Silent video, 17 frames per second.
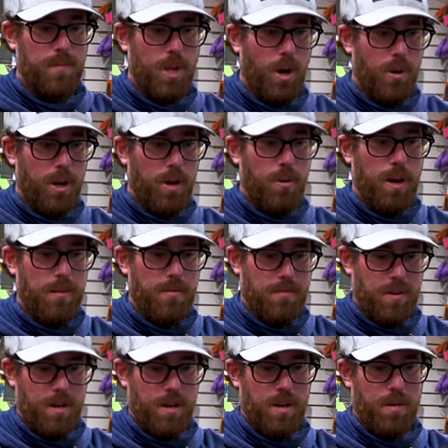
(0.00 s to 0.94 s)
Going away
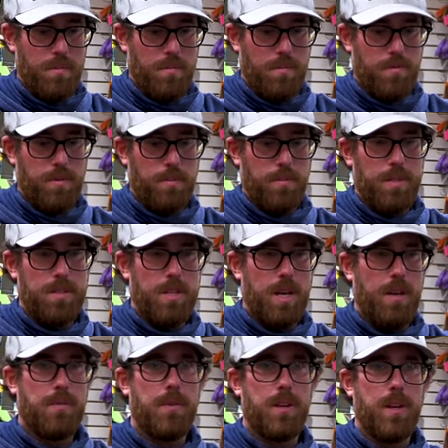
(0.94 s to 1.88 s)
from the
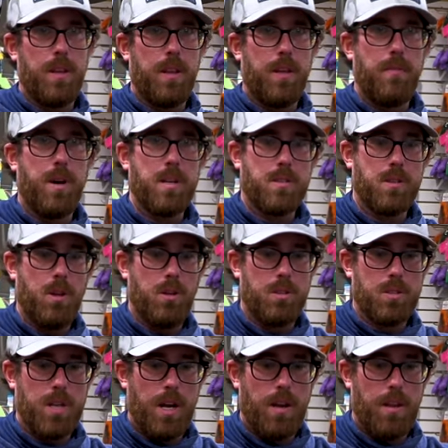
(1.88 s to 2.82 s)
safety and the
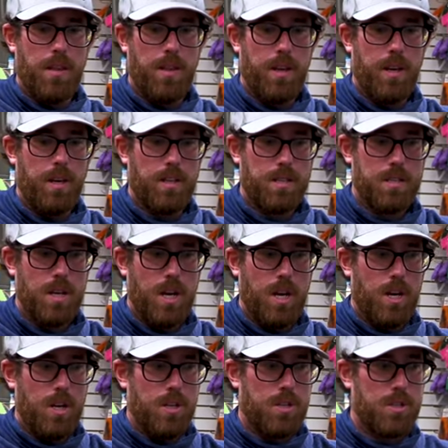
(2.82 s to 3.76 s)
vessel side of things,
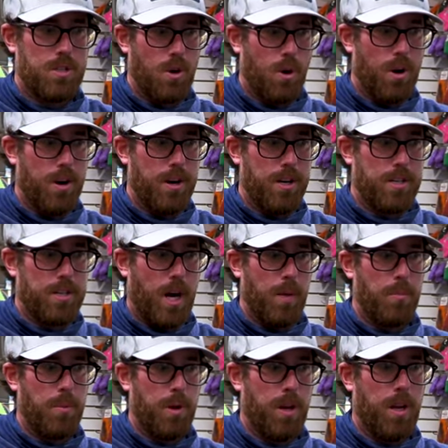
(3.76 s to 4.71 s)
storage,
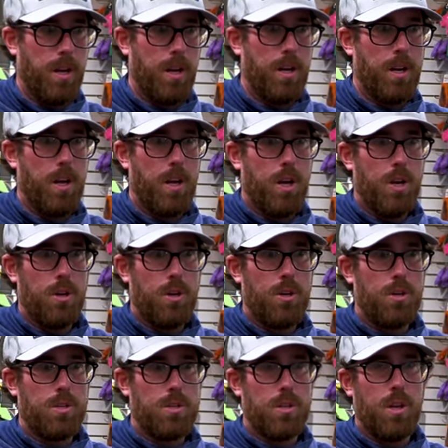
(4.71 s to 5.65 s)
I'm bringing
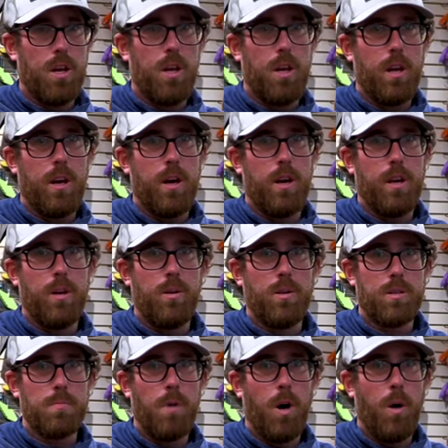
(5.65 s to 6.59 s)
usually you
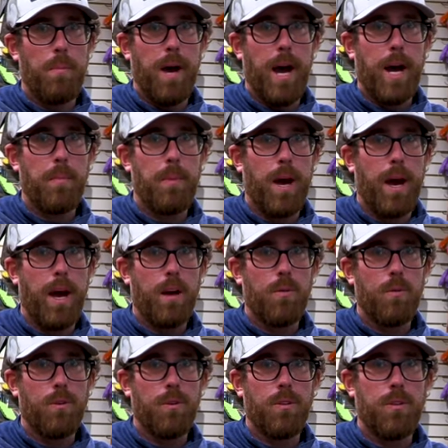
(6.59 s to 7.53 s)
know, a small
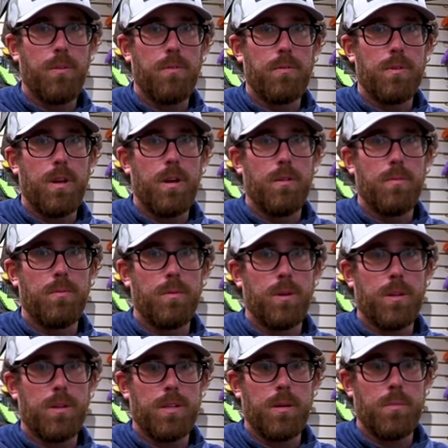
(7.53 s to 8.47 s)
backpack worth of
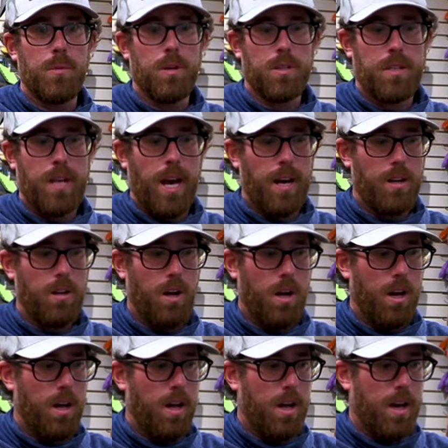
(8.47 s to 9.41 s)
timber and
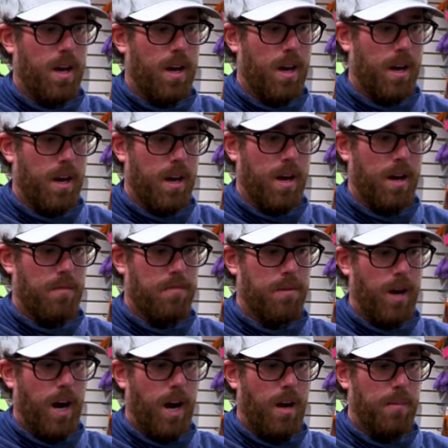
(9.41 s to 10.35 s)
tackle.
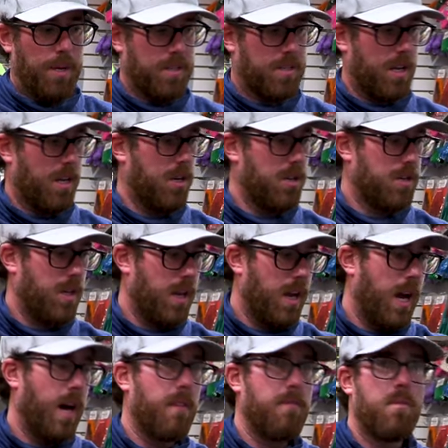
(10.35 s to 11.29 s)
For albies, I
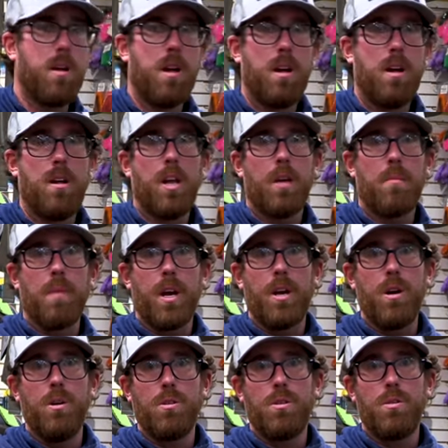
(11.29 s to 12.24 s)
usually have like my
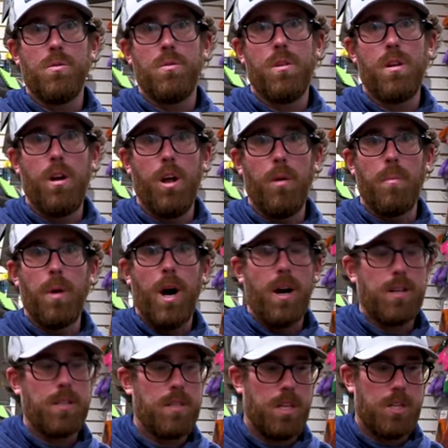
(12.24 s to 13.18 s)
go-to little
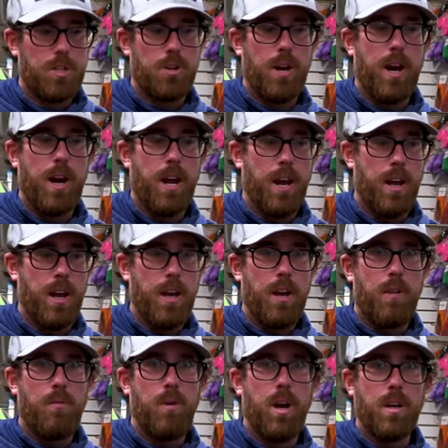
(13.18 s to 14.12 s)
epoxy tray,
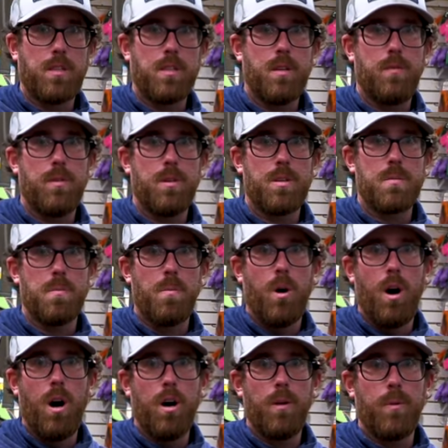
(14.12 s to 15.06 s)
relatively
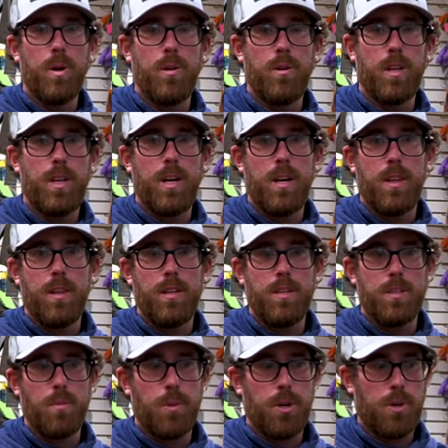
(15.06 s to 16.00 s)
small. We don't need
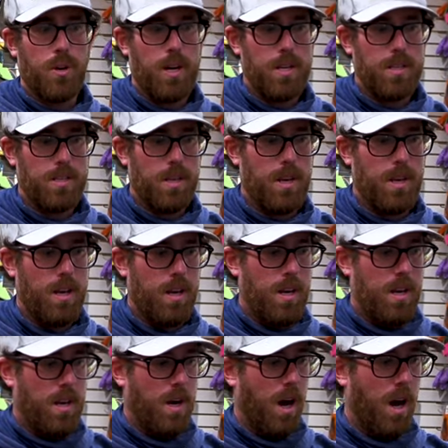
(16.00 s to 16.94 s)
anything super crazy,
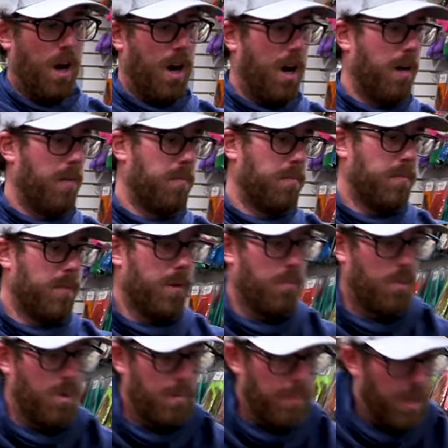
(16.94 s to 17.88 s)

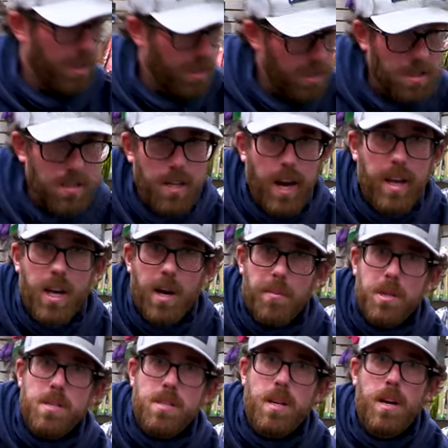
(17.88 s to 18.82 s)
in one of my little side
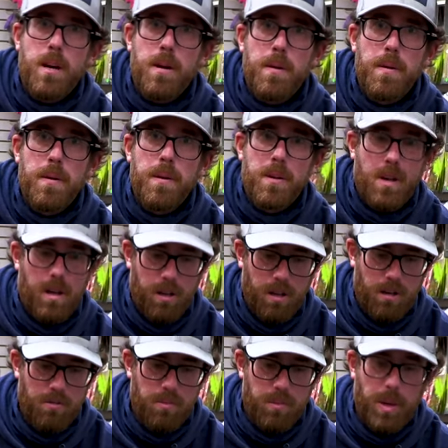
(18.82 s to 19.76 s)
cubbies here,
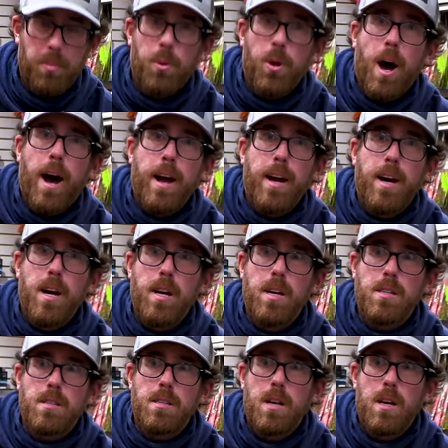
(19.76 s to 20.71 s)
along with my
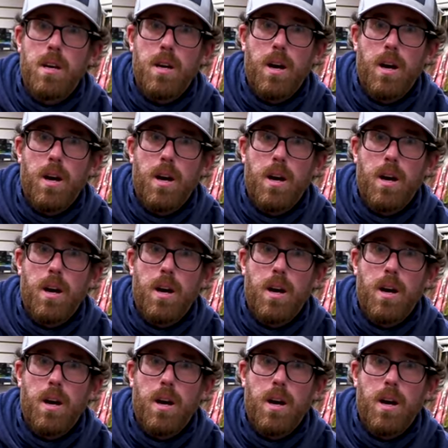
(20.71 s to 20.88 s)
pliers.